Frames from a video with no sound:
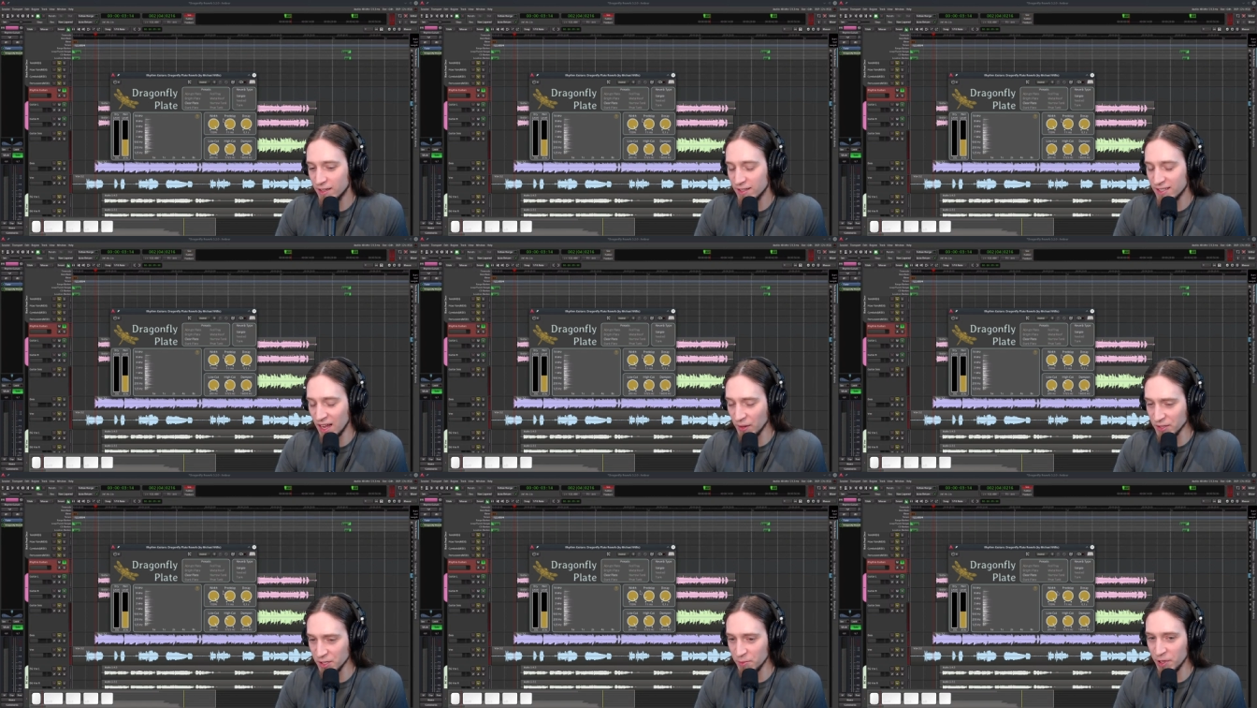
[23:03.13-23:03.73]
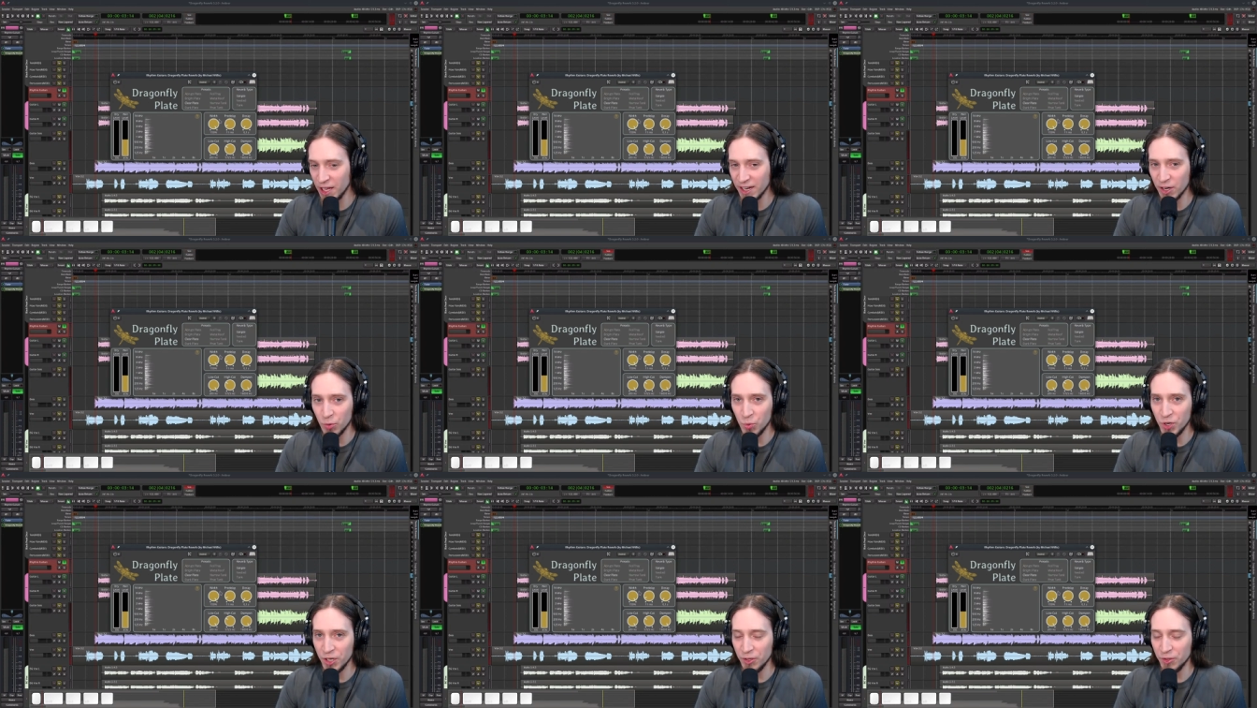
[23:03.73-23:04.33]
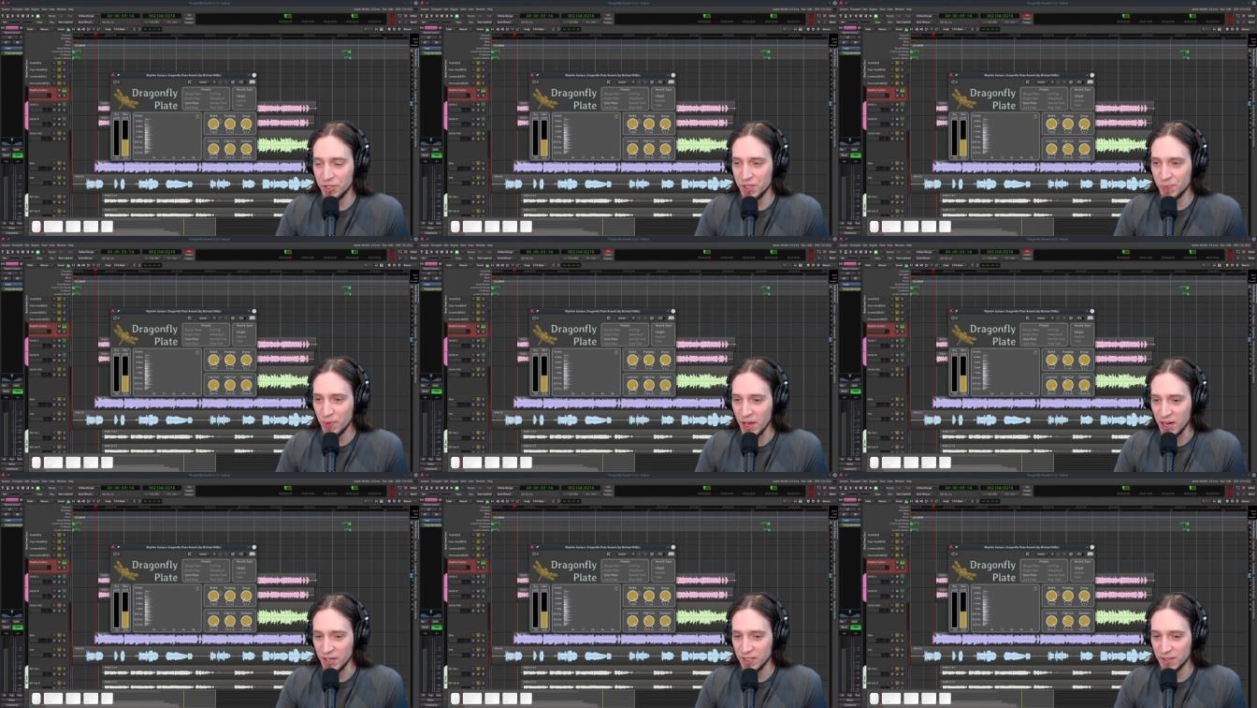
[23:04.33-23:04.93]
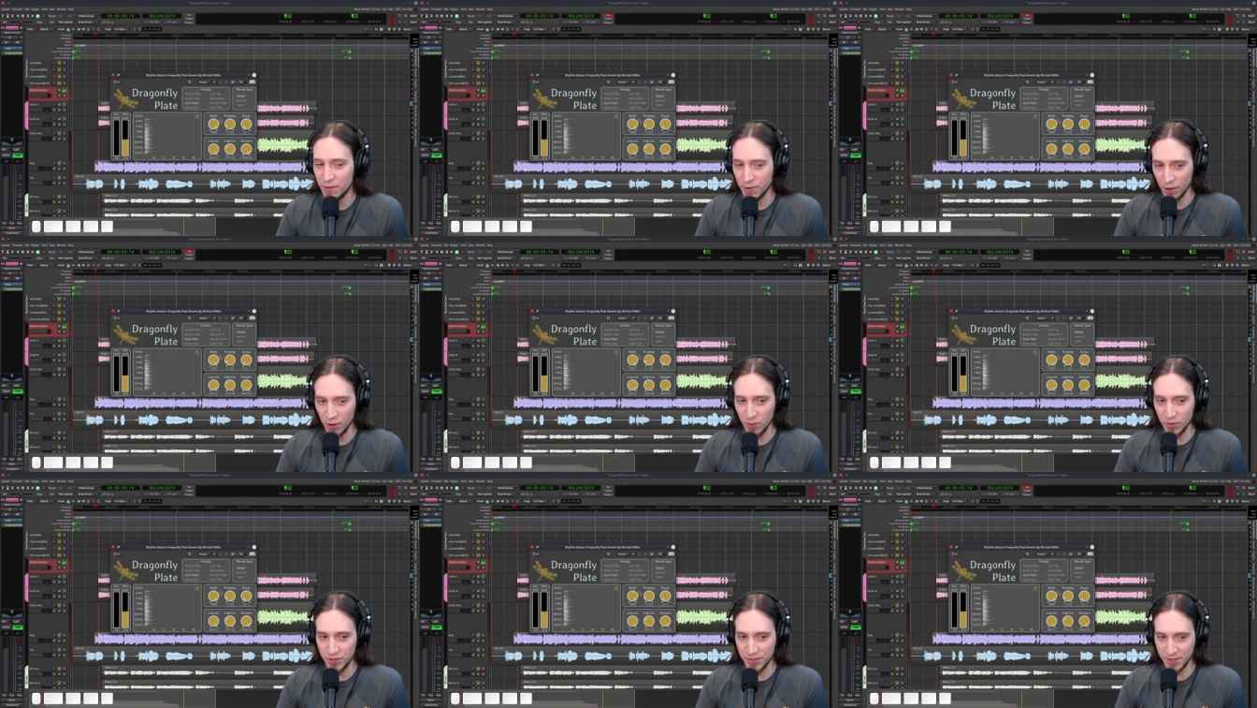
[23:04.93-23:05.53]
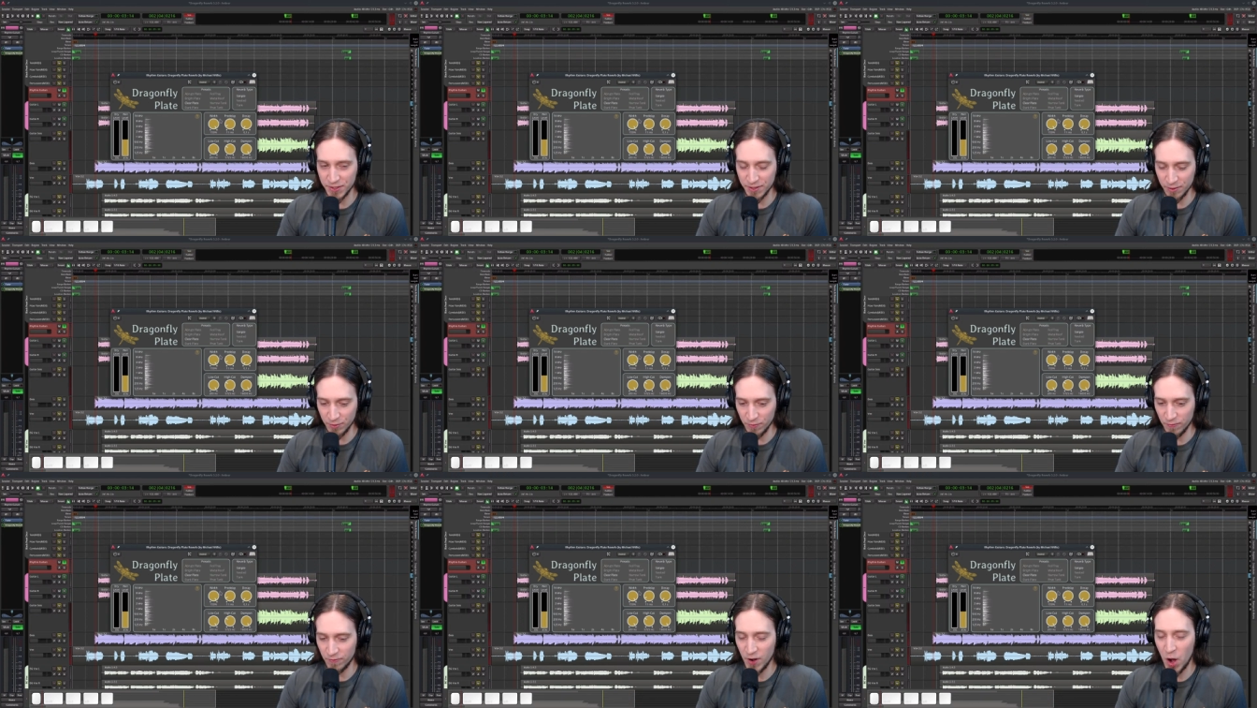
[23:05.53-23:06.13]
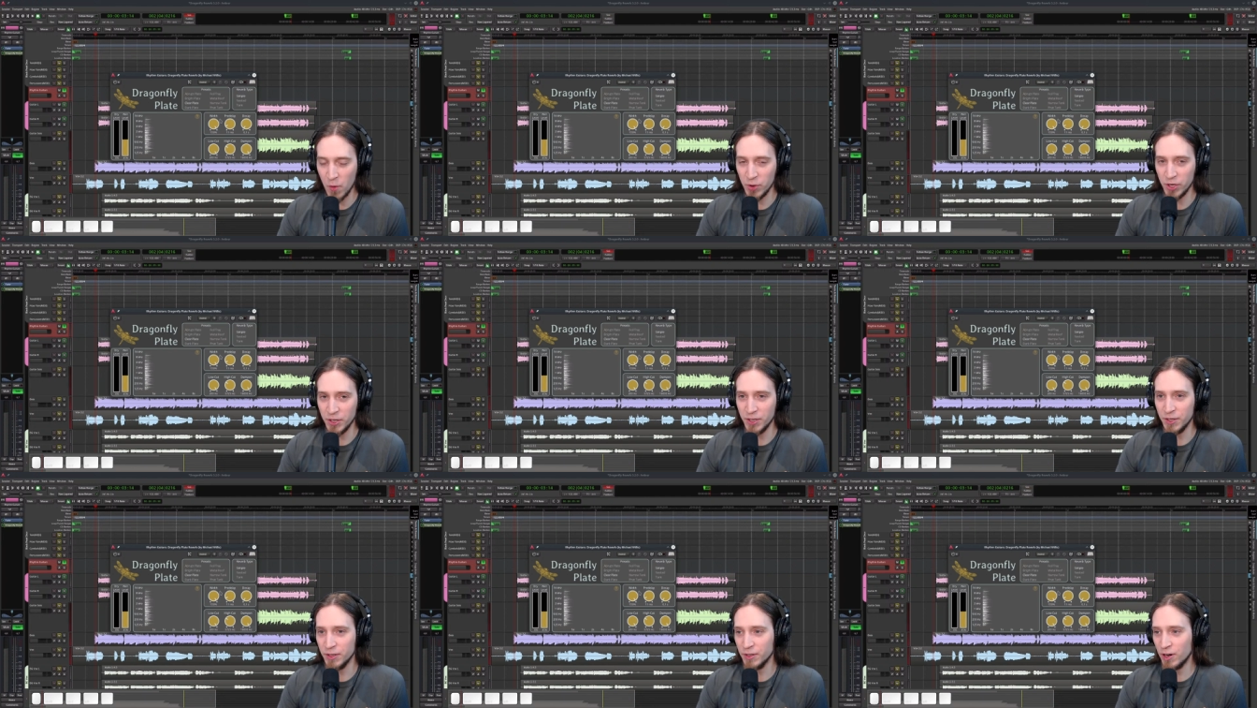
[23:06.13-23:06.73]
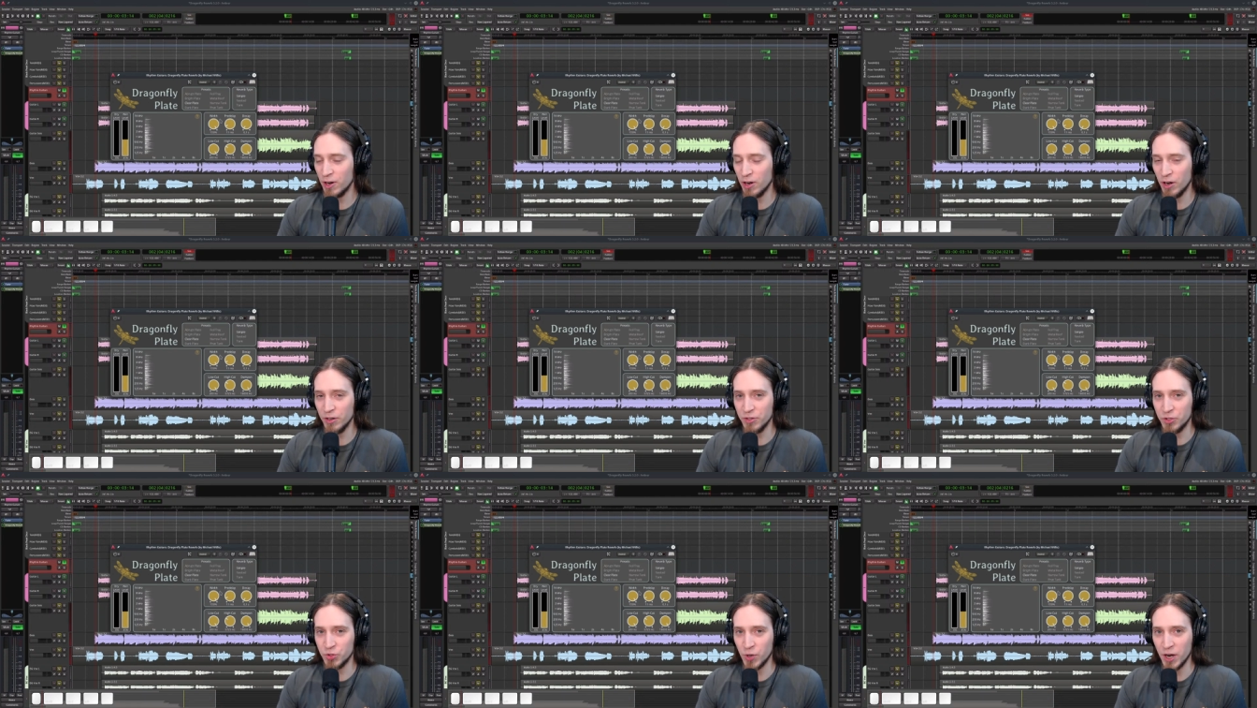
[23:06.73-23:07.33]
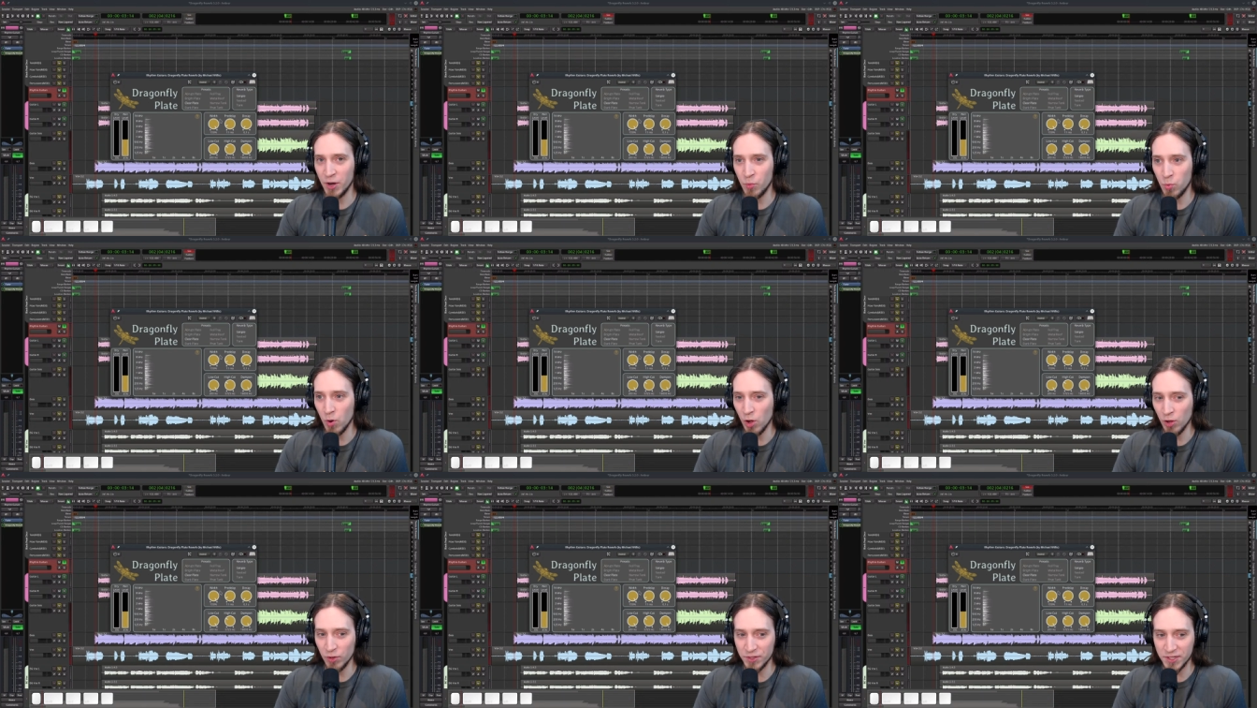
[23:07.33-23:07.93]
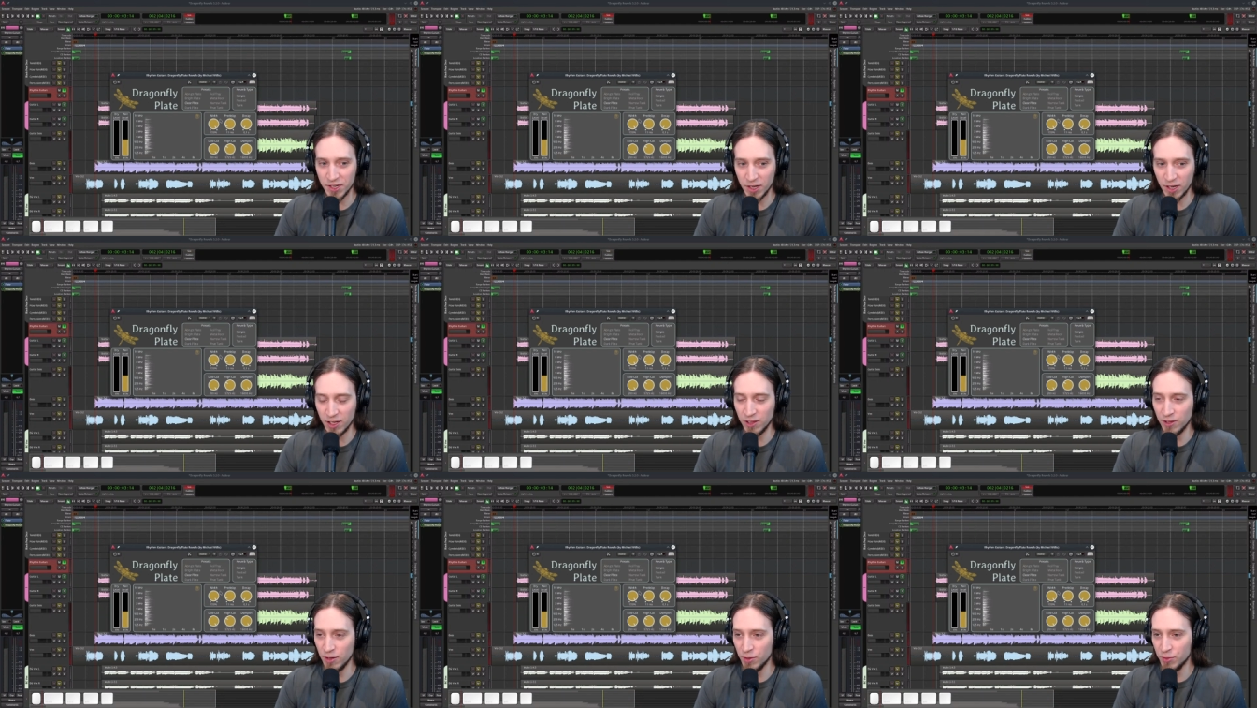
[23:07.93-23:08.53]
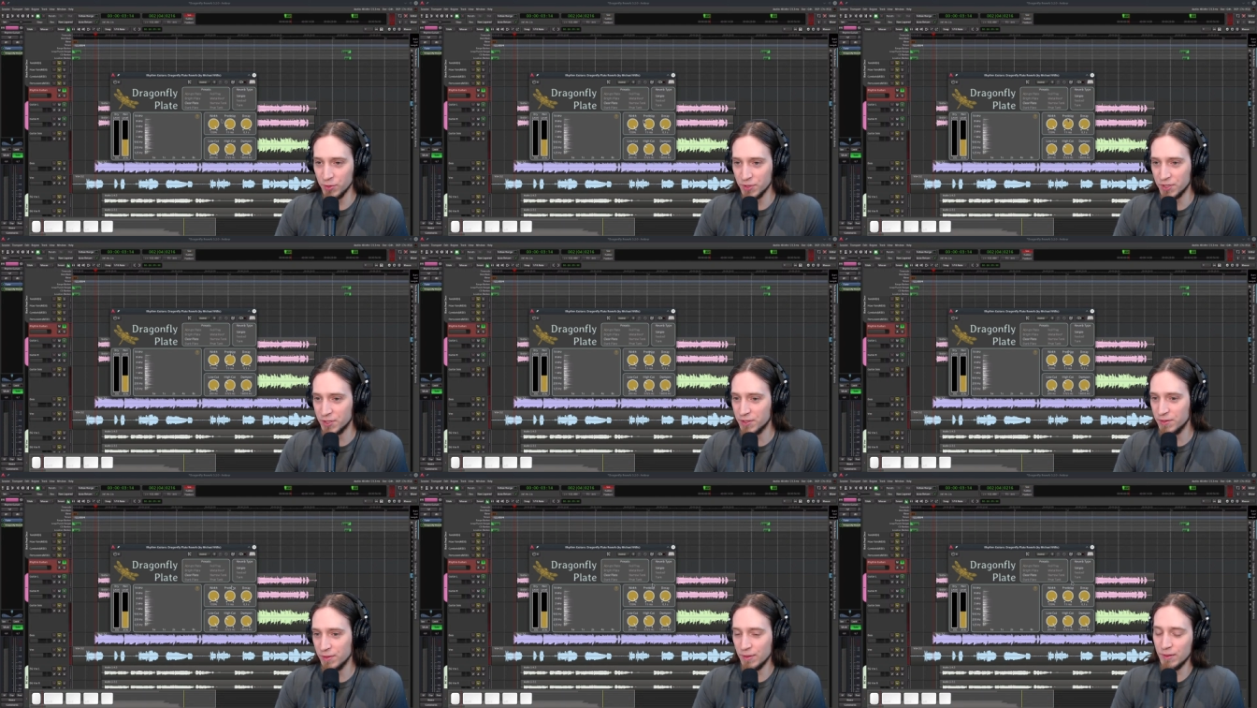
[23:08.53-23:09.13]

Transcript: sounds to me like a real space, though it's very hard dry walls in a closed.